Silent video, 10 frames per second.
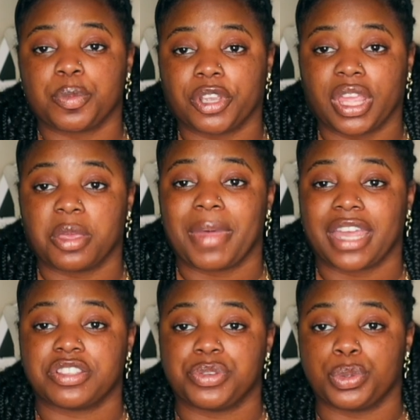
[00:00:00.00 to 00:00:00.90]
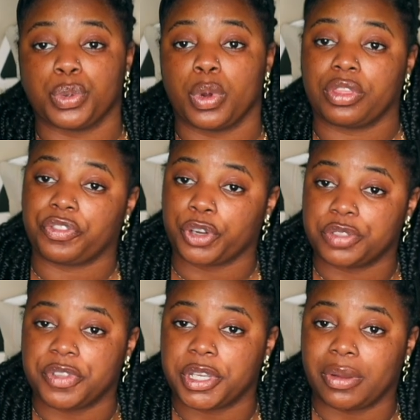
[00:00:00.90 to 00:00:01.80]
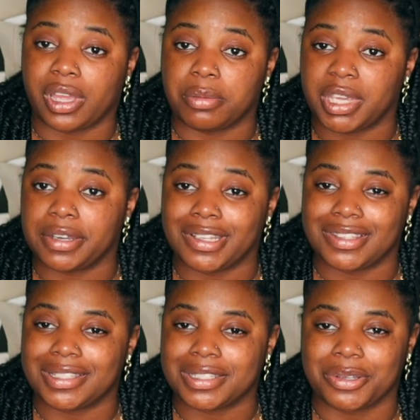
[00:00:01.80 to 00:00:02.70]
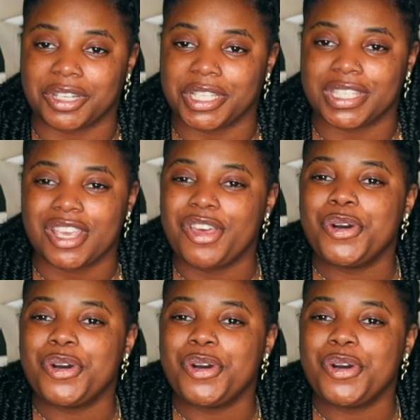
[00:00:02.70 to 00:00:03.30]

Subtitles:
bringing you back to the first video I made in this series,